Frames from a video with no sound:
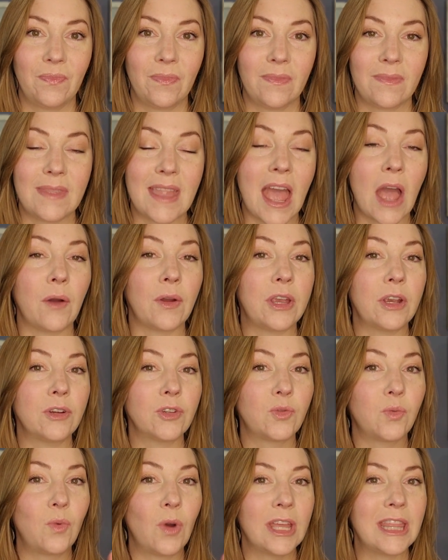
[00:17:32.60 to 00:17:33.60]
Now,
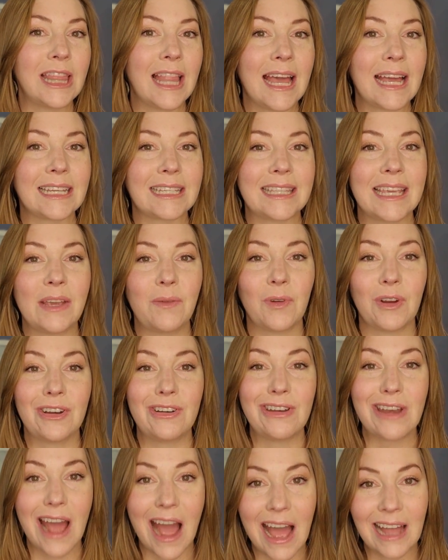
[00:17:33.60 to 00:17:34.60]
here's one last thing we're
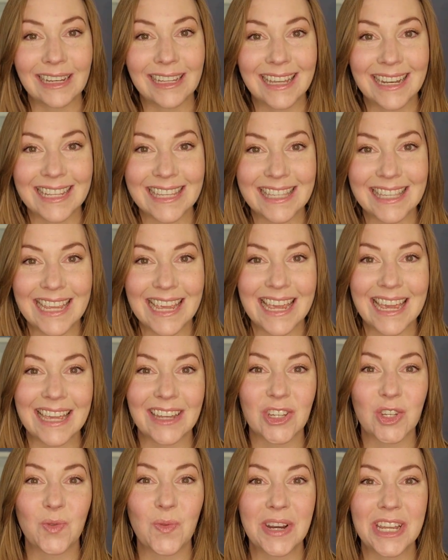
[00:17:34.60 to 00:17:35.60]
not going to see
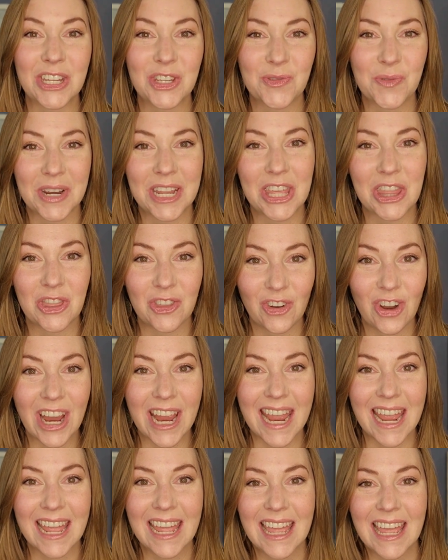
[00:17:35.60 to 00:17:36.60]
in
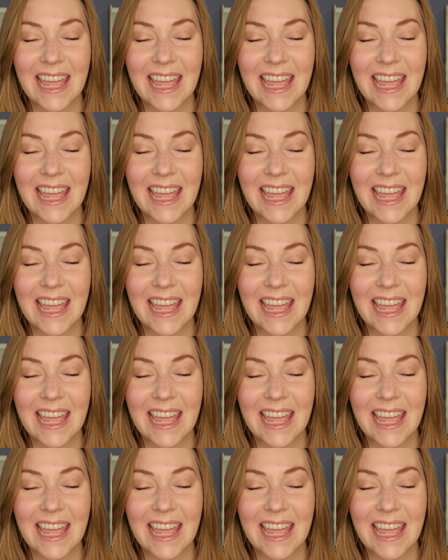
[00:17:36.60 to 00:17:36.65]
2023.